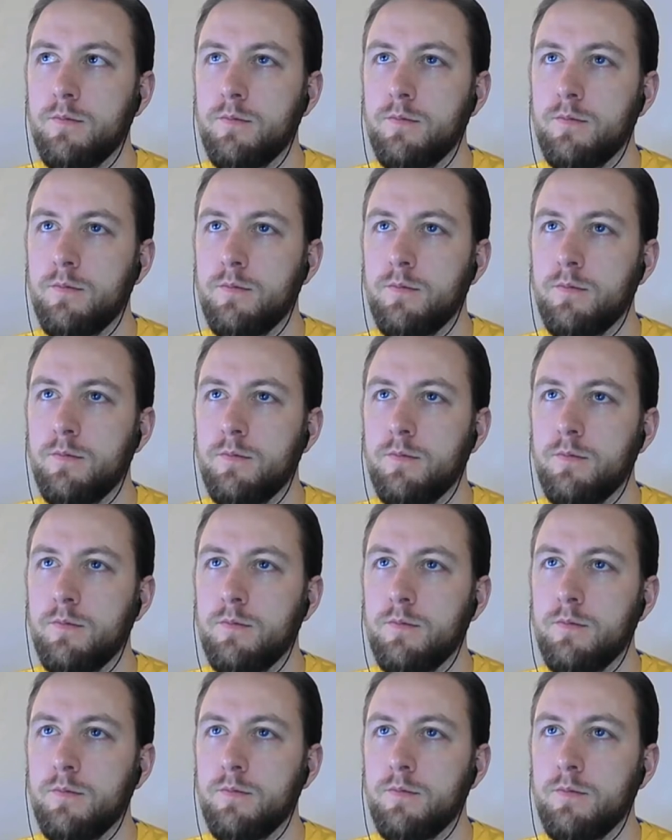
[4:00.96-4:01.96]

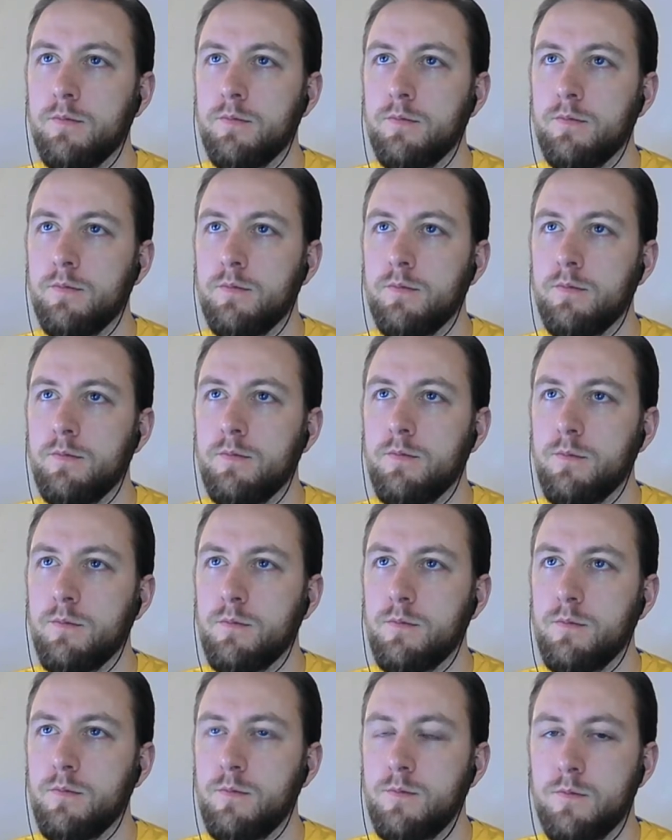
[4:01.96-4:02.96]

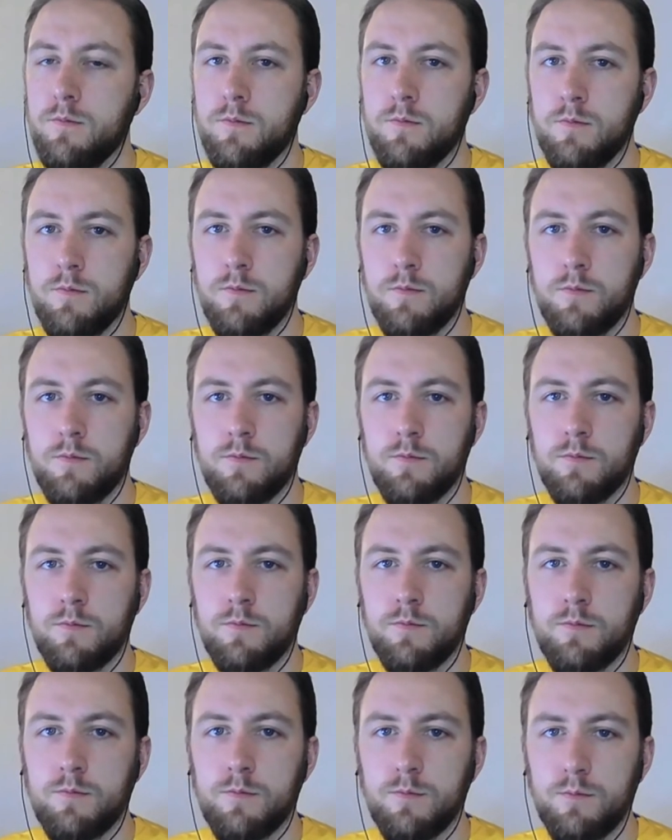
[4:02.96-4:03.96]

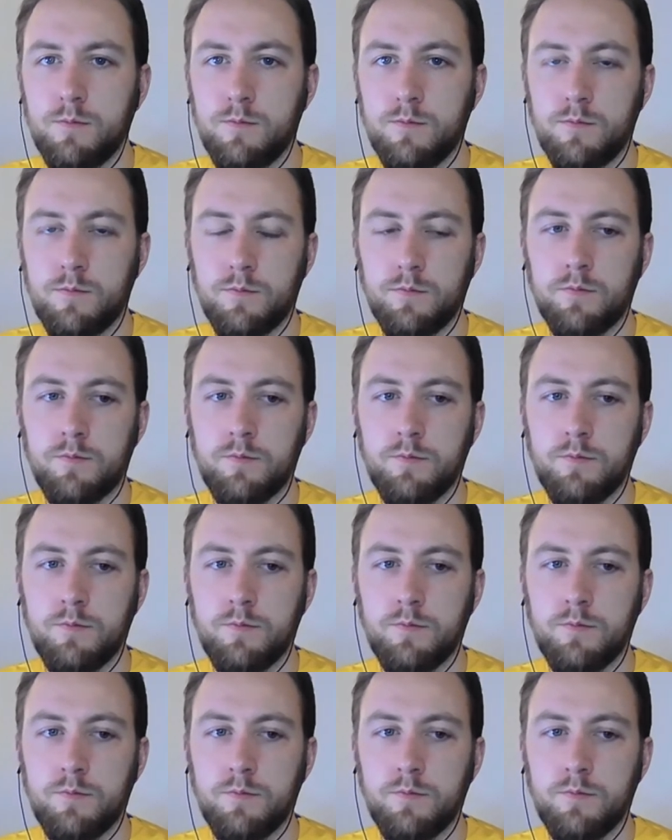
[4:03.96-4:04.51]
(not speaking)